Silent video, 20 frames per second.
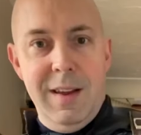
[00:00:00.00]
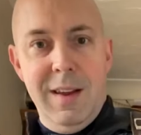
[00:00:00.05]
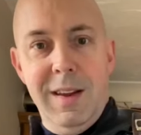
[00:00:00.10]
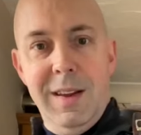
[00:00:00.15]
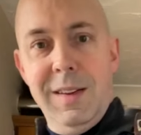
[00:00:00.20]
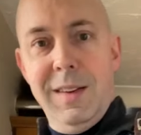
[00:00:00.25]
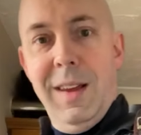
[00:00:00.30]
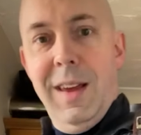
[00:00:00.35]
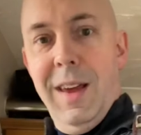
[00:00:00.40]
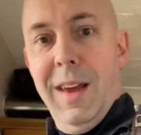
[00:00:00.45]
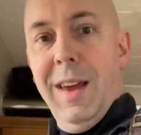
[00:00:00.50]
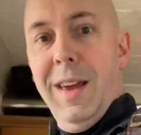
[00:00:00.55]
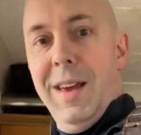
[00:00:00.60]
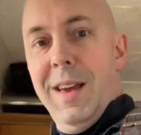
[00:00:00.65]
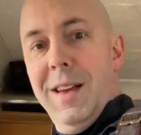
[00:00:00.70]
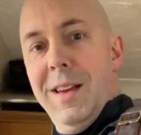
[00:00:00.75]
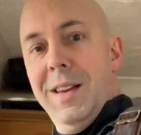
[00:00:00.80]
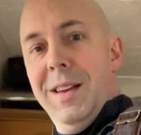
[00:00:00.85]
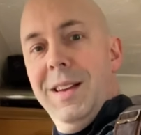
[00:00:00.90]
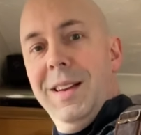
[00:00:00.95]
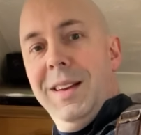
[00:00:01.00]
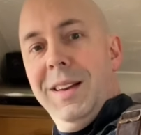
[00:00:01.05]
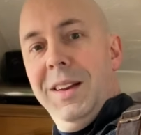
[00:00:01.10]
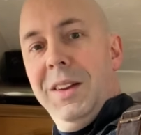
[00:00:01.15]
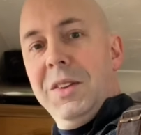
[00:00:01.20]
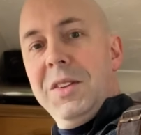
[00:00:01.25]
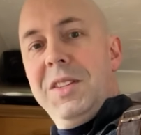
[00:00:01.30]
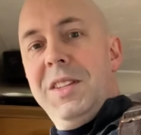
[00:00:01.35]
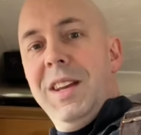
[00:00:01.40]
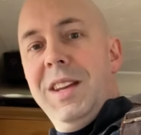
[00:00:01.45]
here,
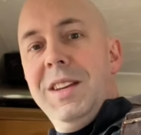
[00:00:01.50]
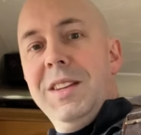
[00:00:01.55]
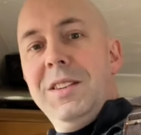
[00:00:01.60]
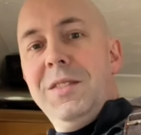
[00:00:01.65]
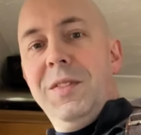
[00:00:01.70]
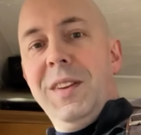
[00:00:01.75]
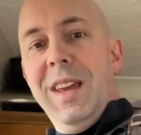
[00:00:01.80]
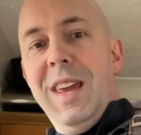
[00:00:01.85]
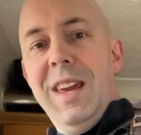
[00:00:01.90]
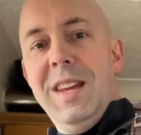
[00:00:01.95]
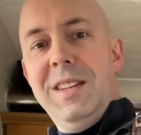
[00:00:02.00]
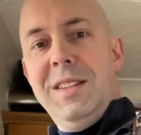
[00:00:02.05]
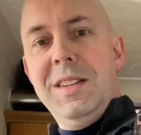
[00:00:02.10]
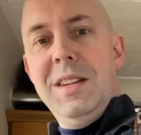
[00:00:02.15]
little stickers for kids.